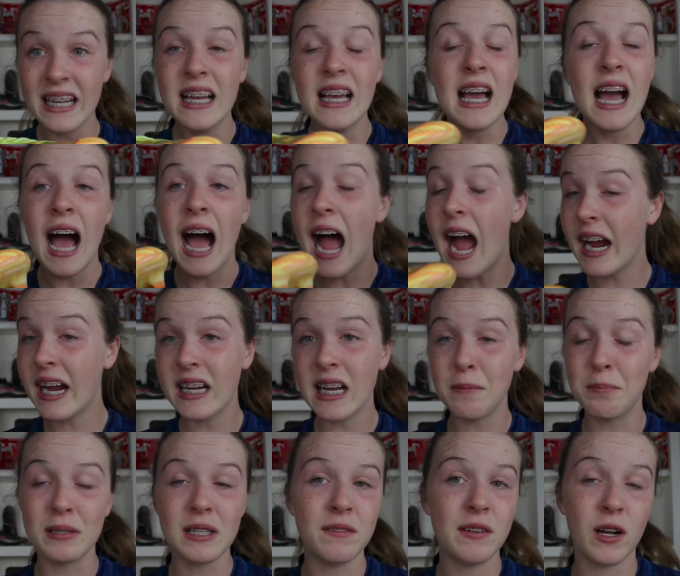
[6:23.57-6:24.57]
I cannot believe how
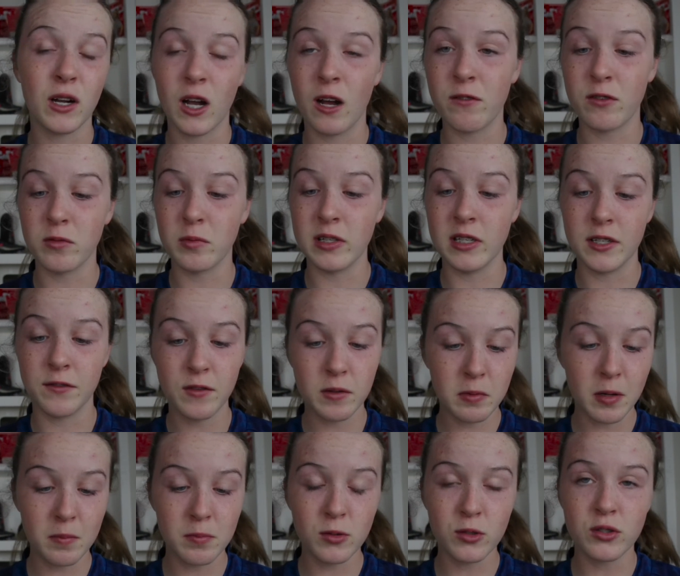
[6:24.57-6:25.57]
comfortable these football
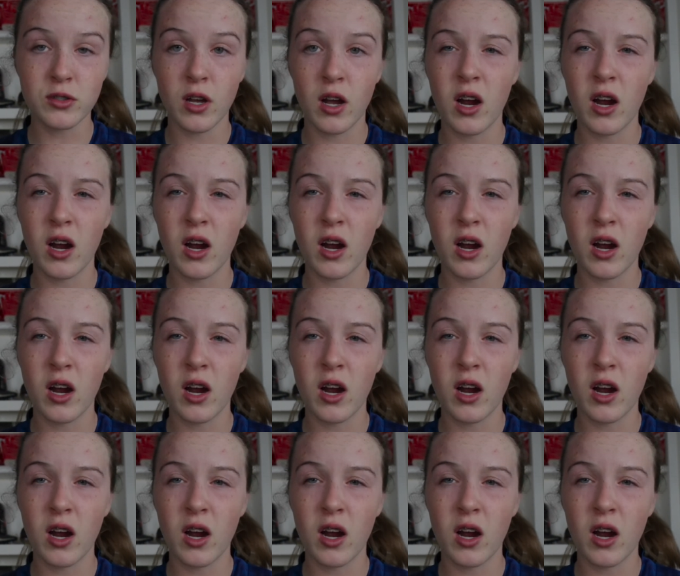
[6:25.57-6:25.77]
boots are.